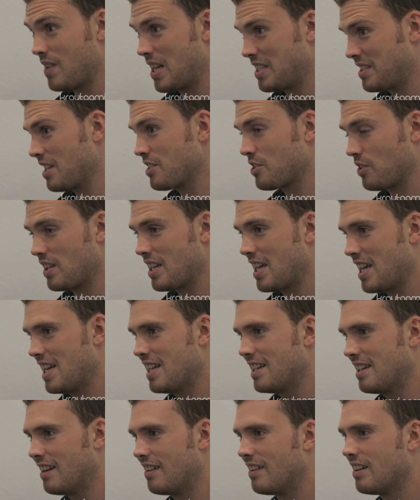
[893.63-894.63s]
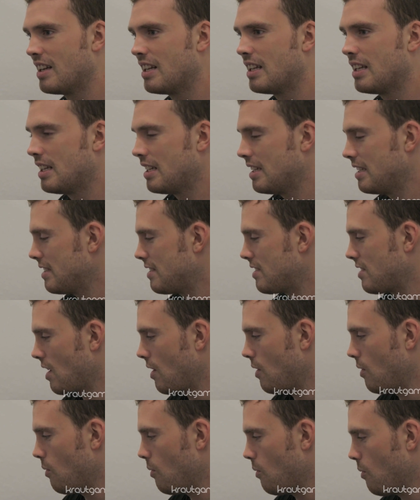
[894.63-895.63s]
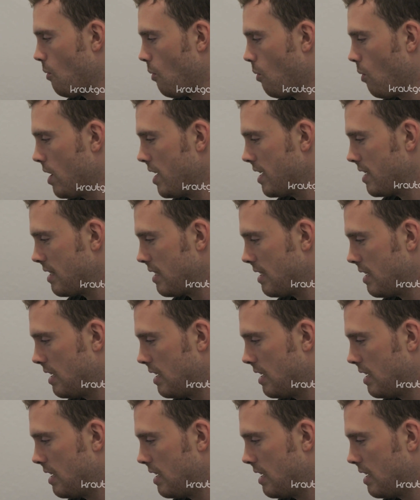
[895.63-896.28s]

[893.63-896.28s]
essentially hidden. So what